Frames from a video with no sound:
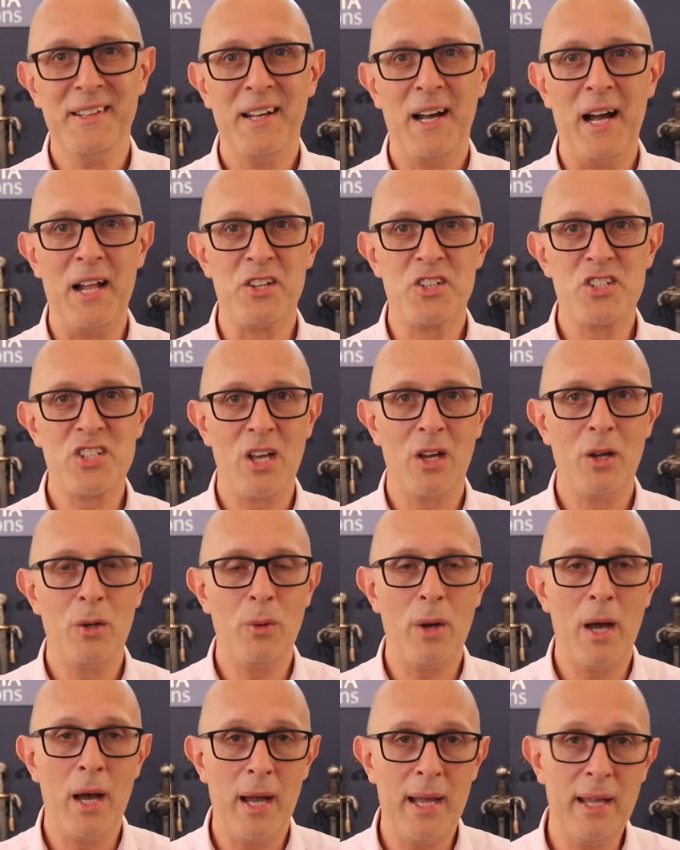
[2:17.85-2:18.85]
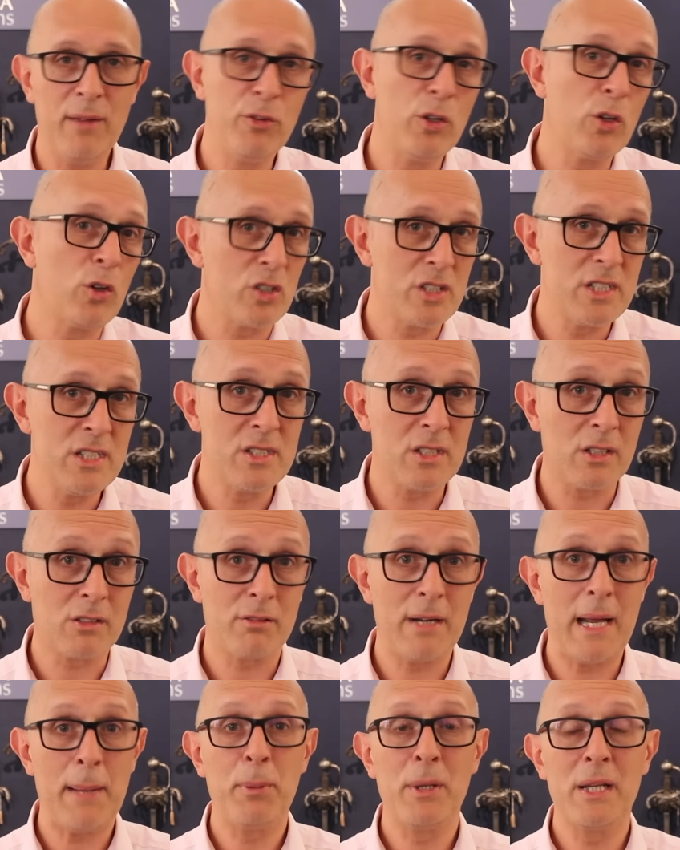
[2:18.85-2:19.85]
And so, uh, if you got into
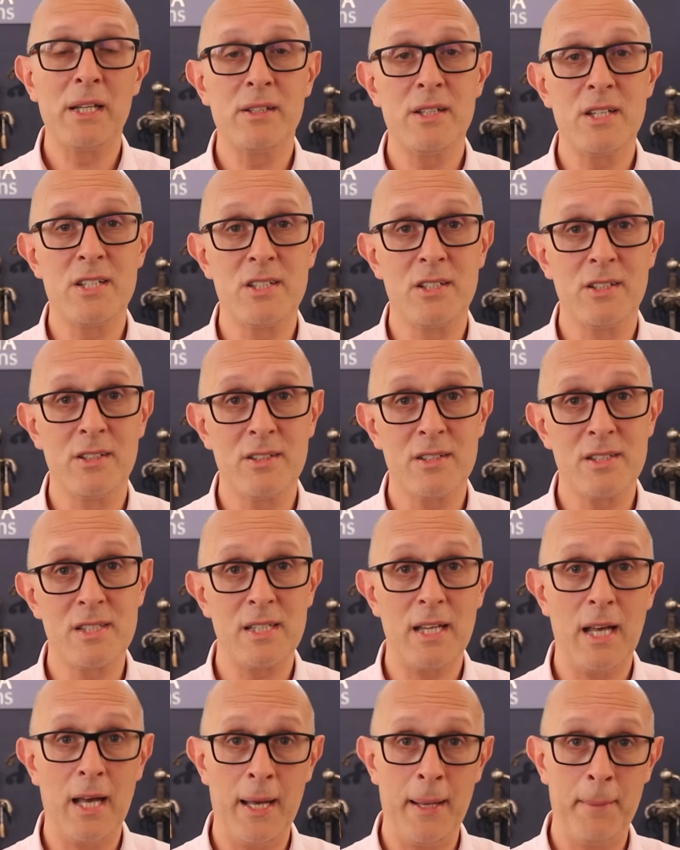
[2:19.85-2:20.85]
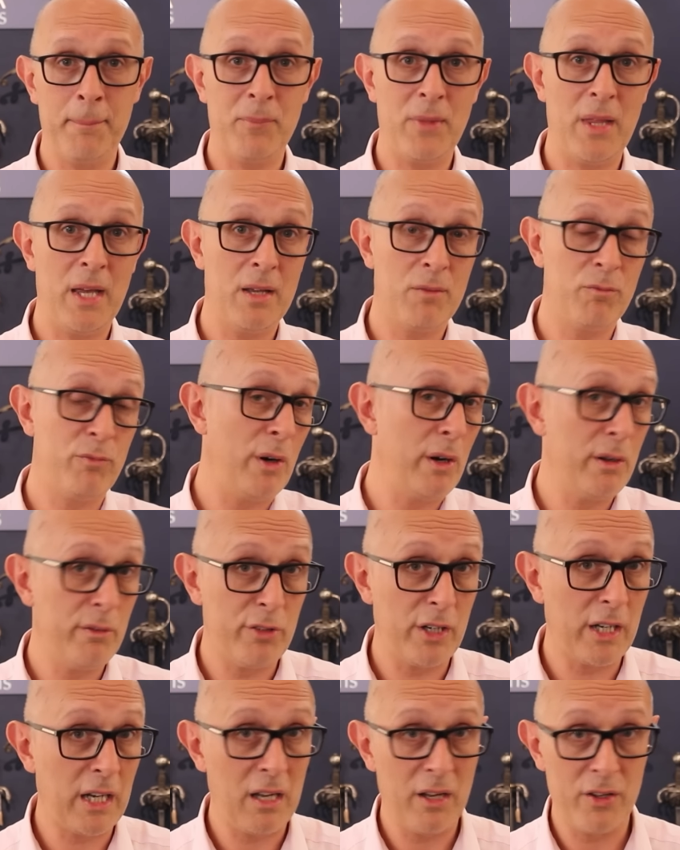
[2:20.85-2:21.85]
grappling distance, um, uh, very,
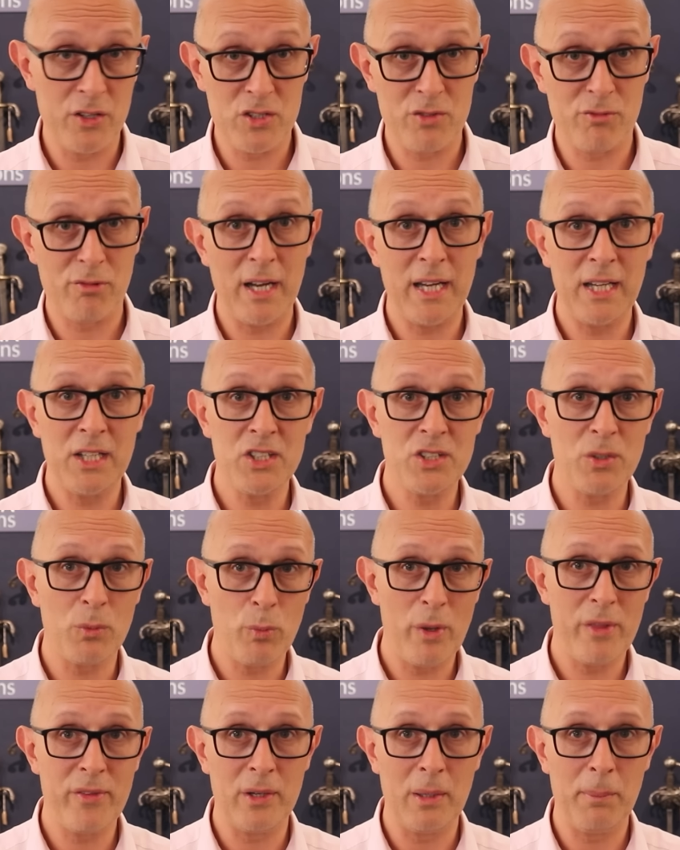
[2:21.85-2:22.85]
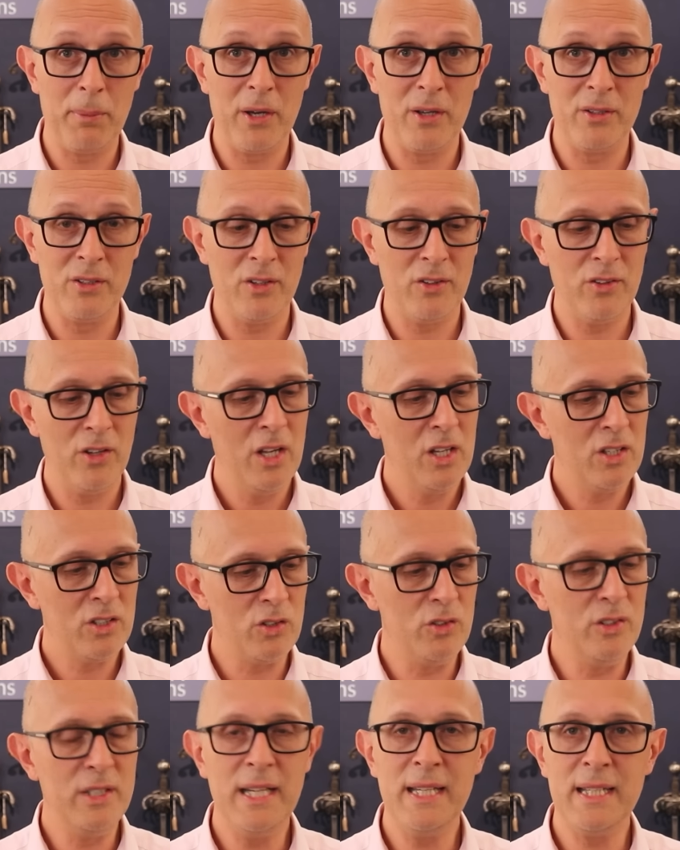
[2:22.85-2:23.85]
very close range with an opponent,
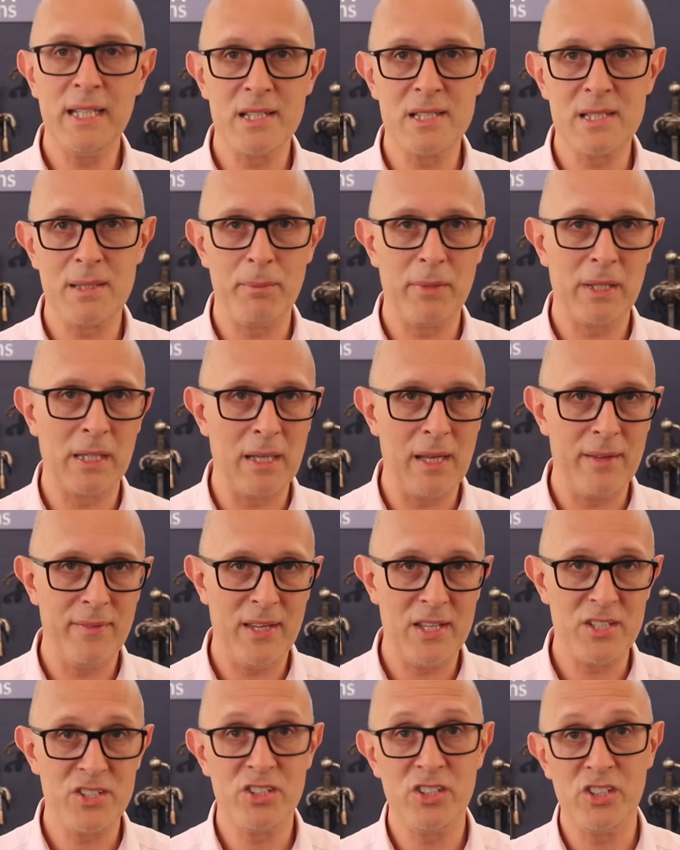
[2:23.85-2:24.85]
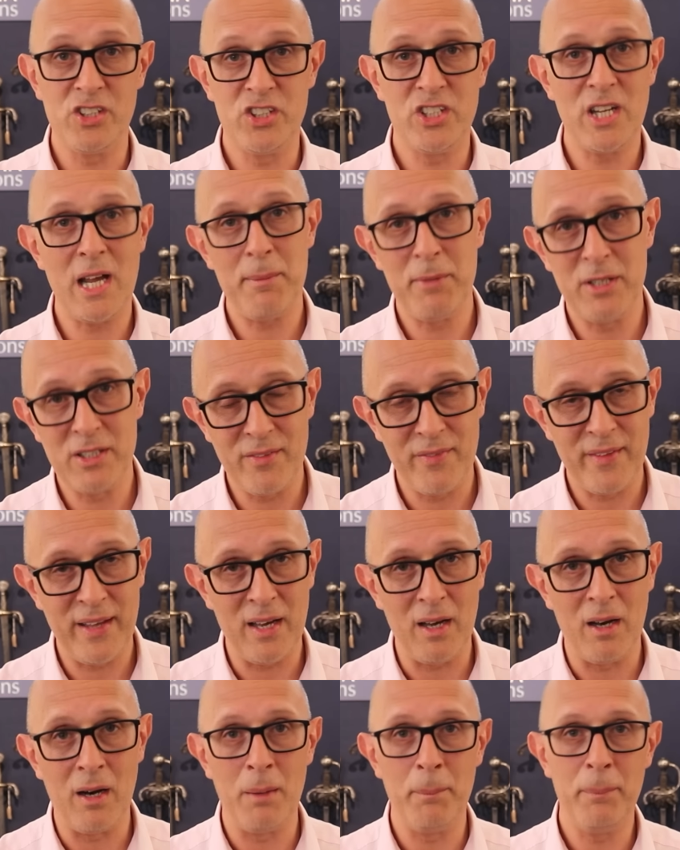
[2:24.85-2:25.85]
you needed something like this to jam into their
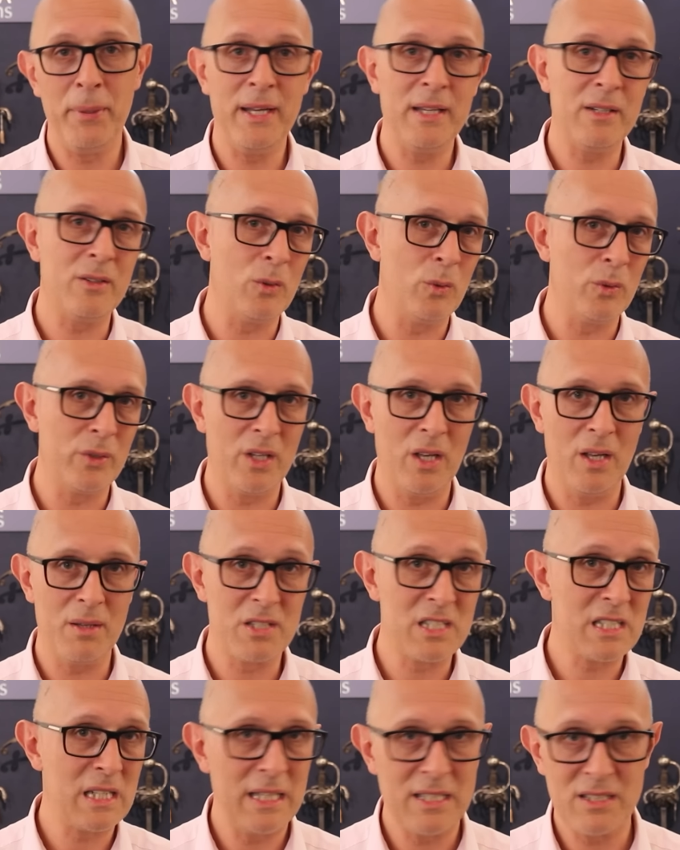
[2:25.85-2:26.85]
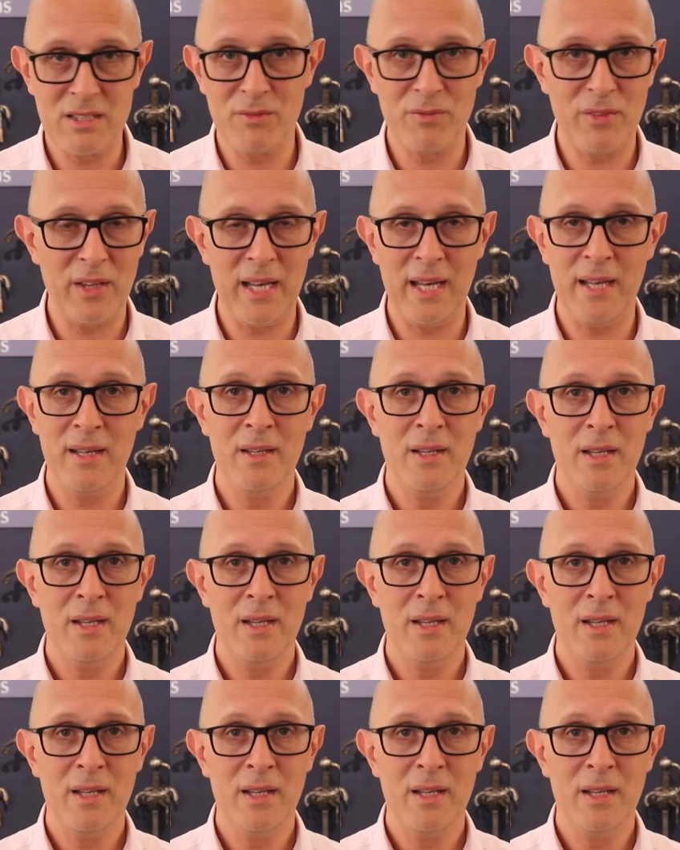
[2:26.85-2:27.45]
armpit or the slit of their